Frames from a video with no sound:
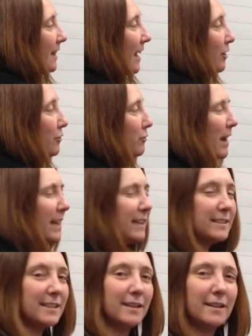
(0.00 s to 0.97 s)
that
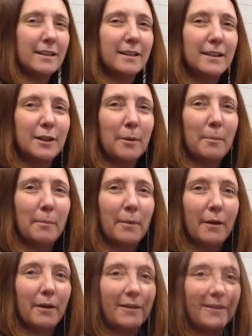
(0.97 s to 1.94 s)
greater
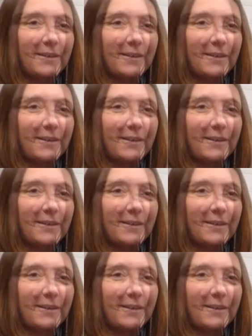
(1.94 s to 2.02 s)
number.